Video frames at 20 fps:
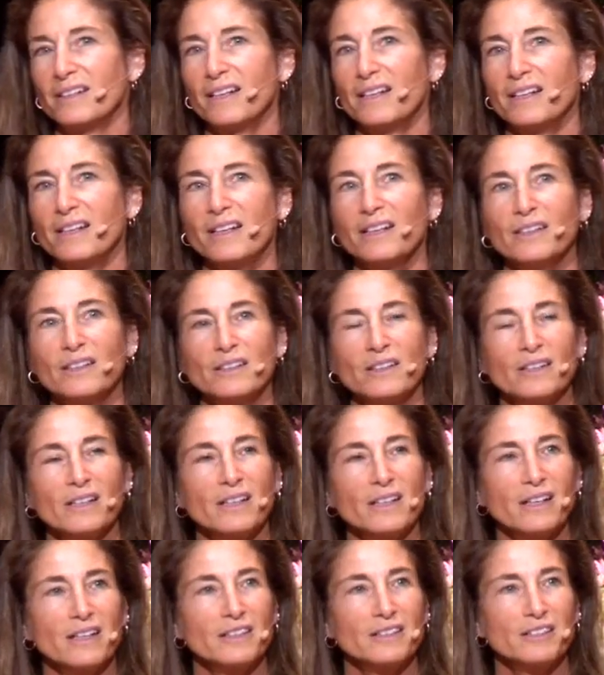and
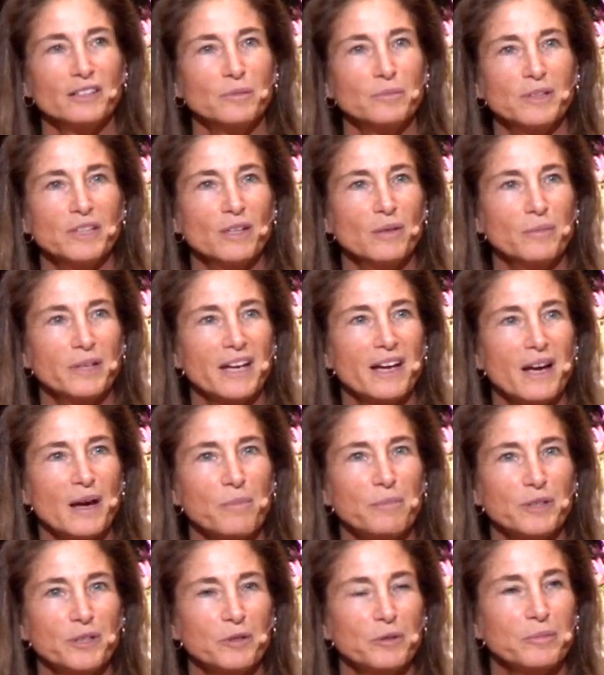not actually becoming
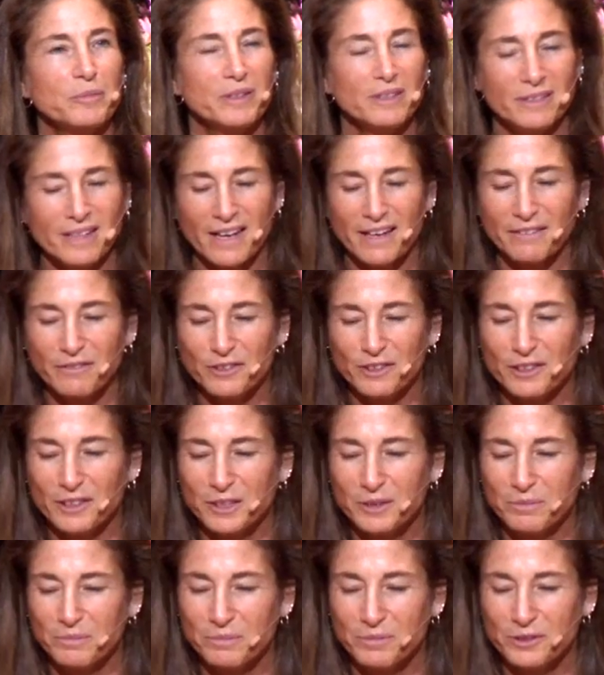happier, but
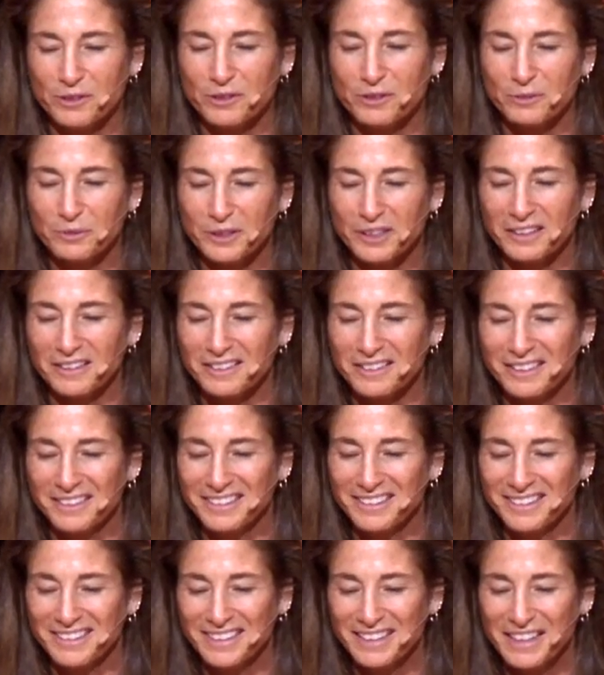avidly pursuing it.
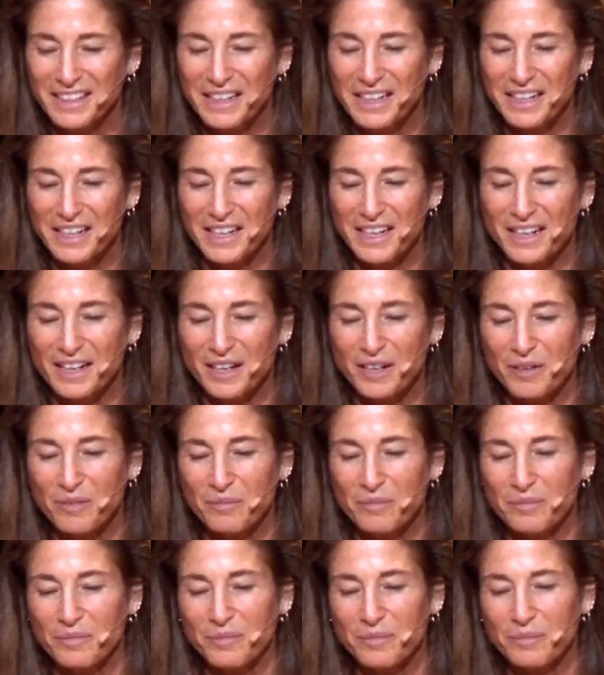
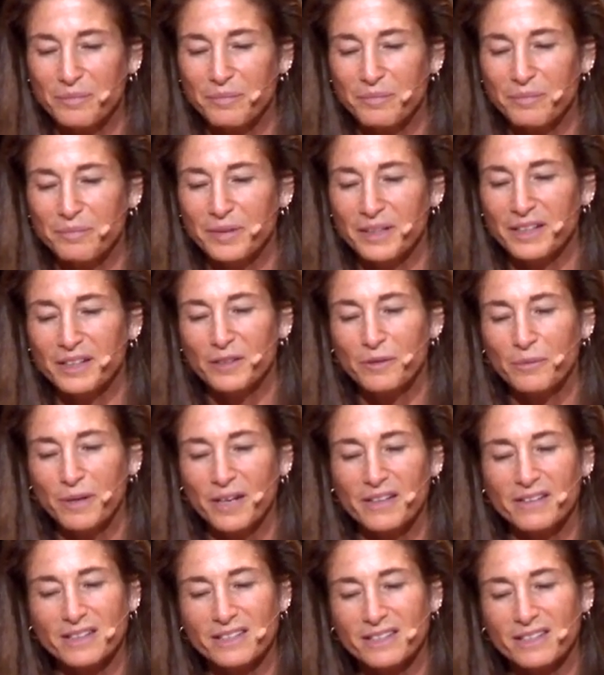But in a
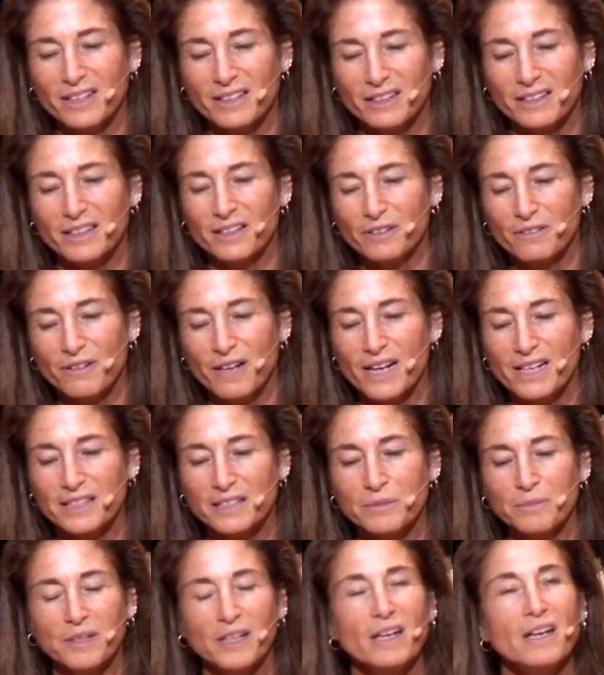way that's got a lot of
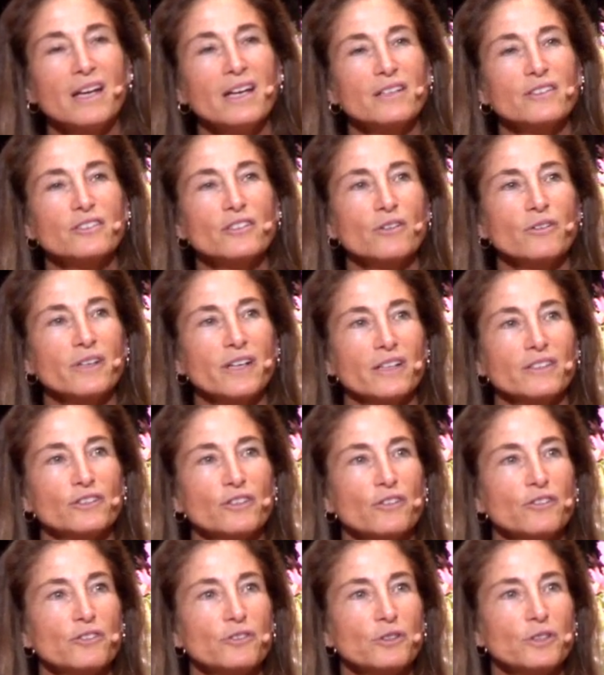grasping. So, okay,
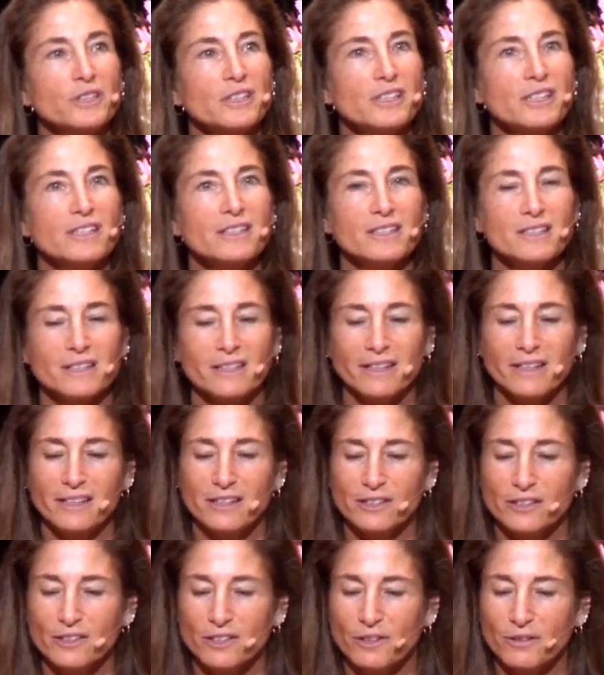so 13
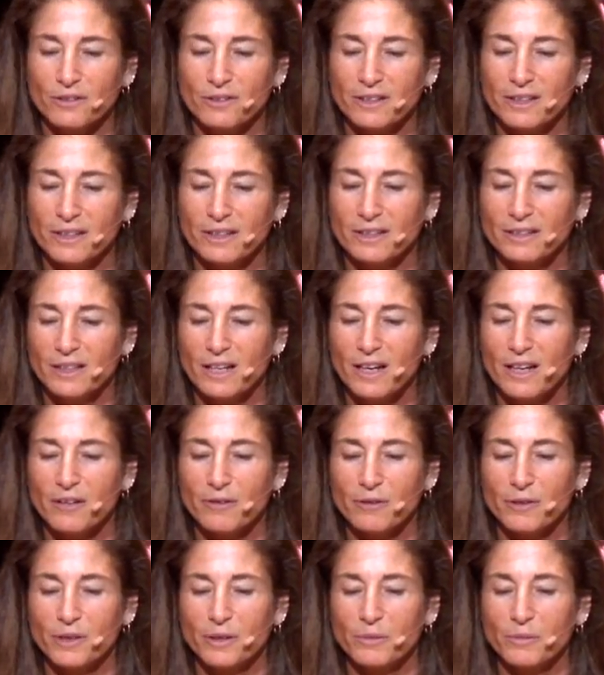studies show that
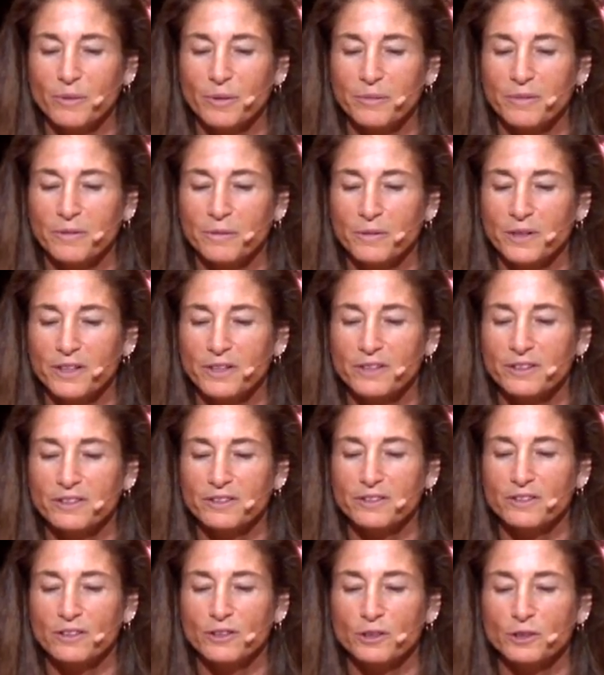lottery
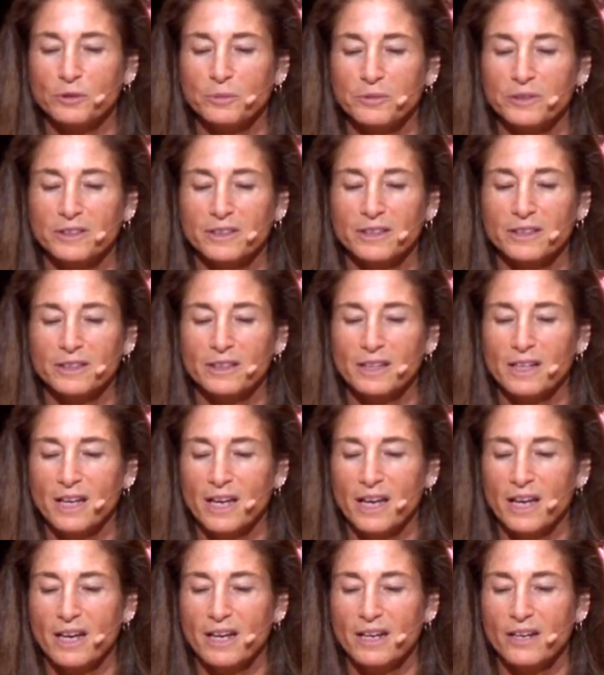winners are ultimately
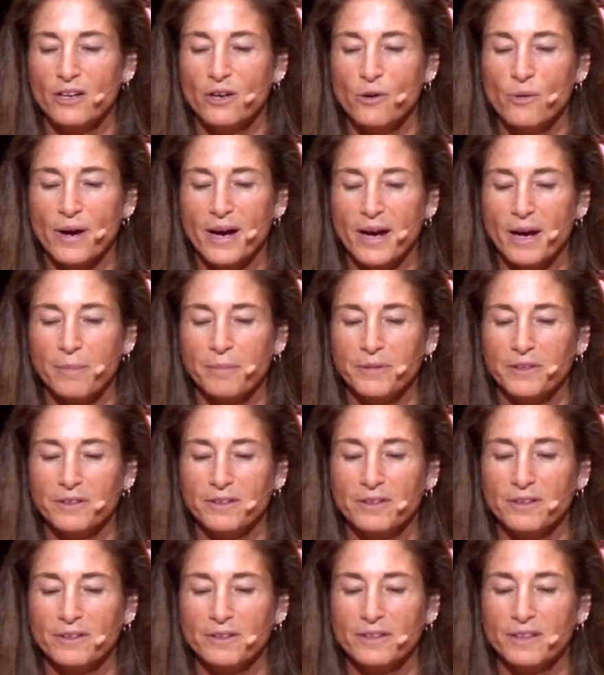no
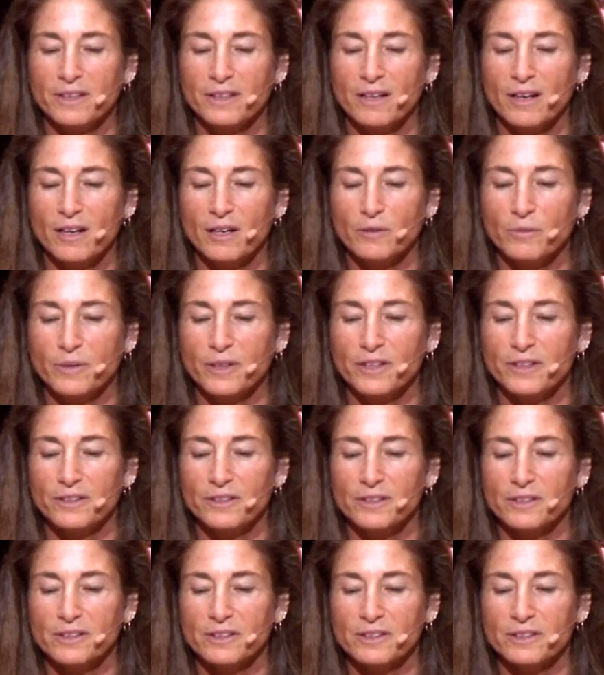happier than
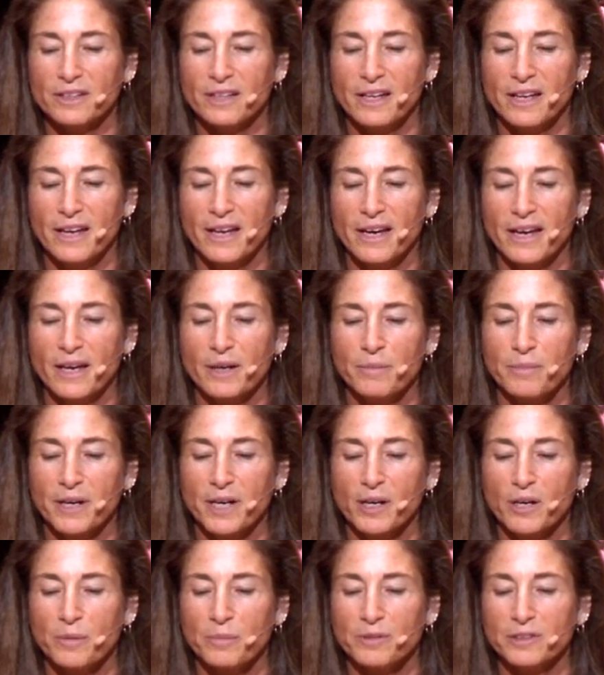non-winners, and
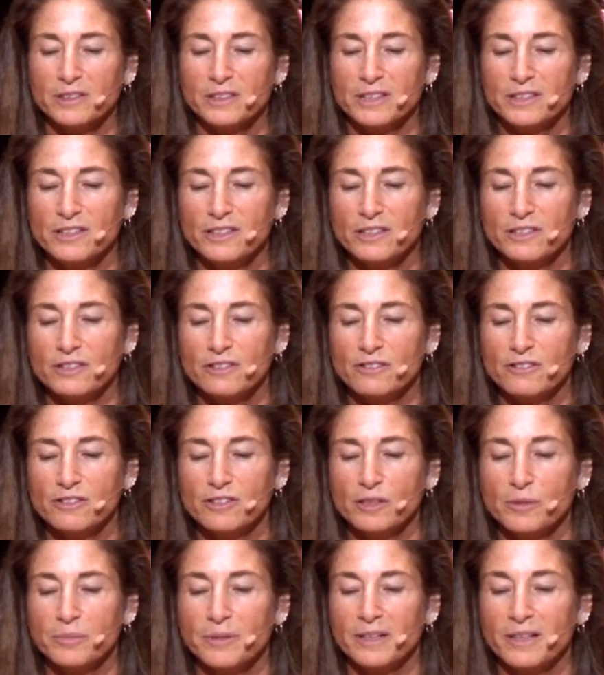paraplegics
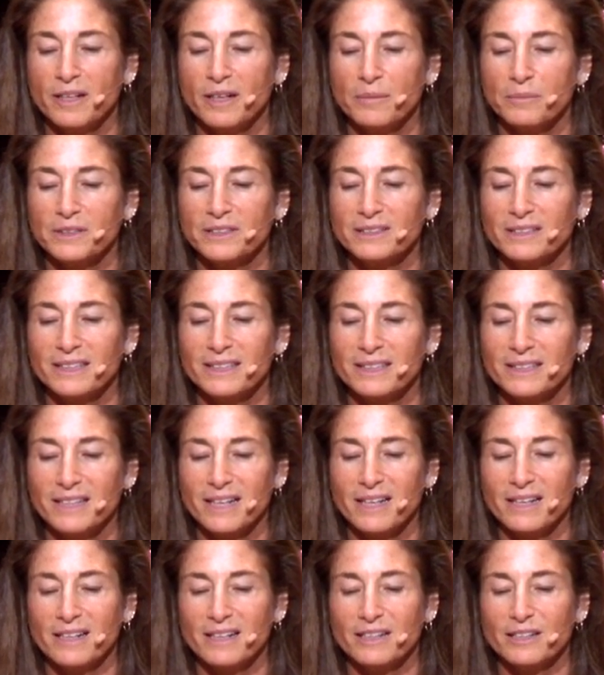usually become as
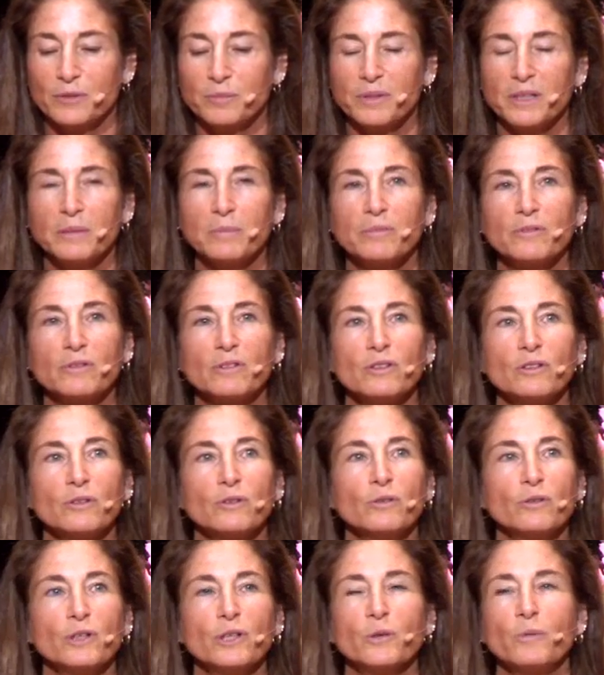content as people
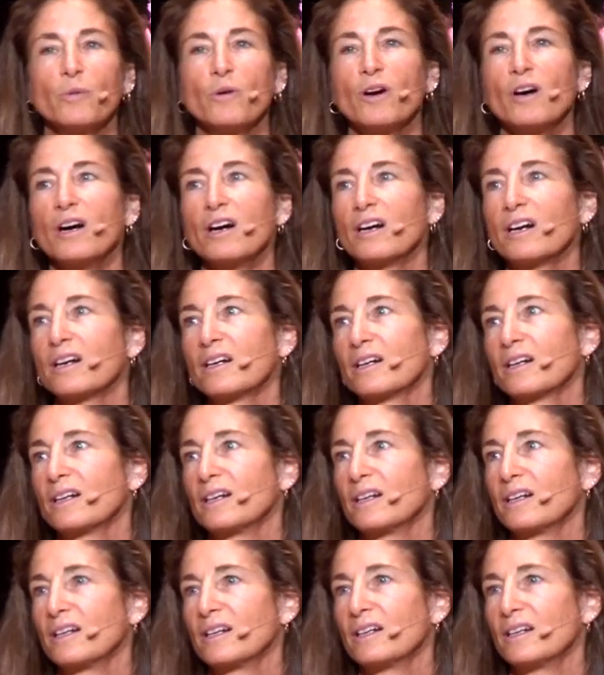who can walk.
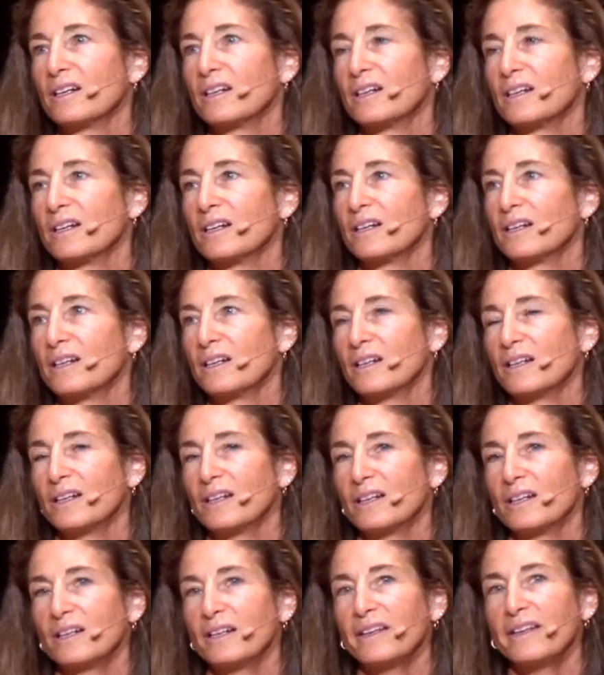
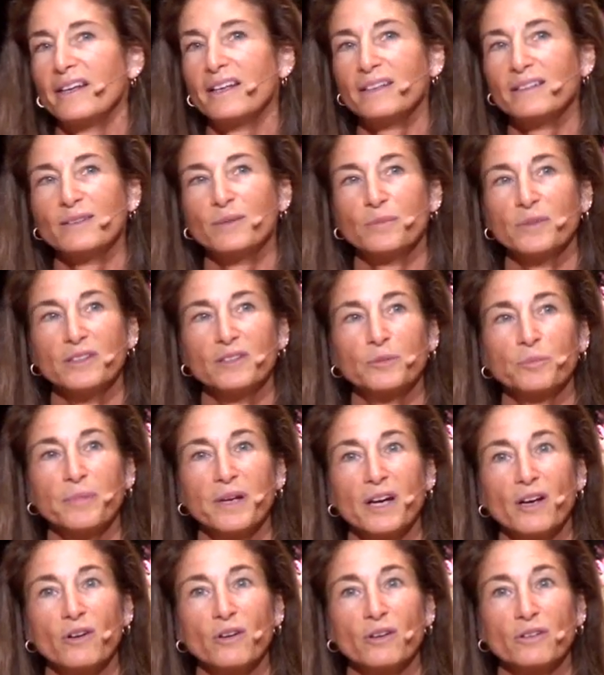Now that to me is
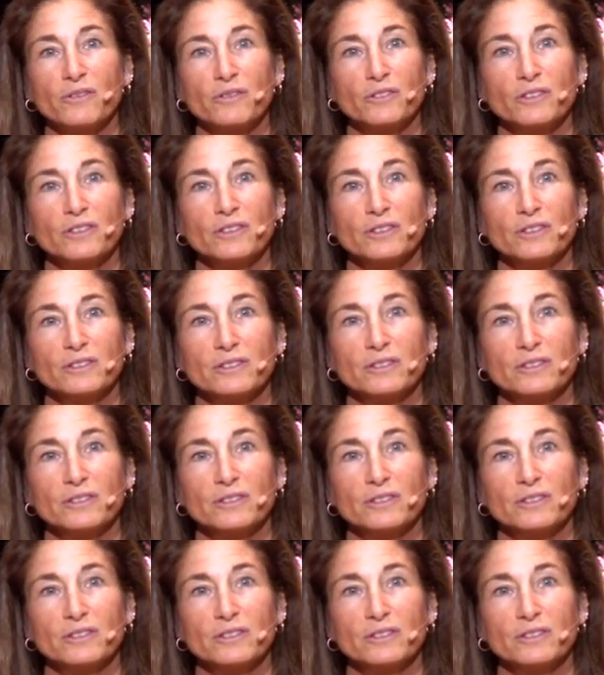powerful.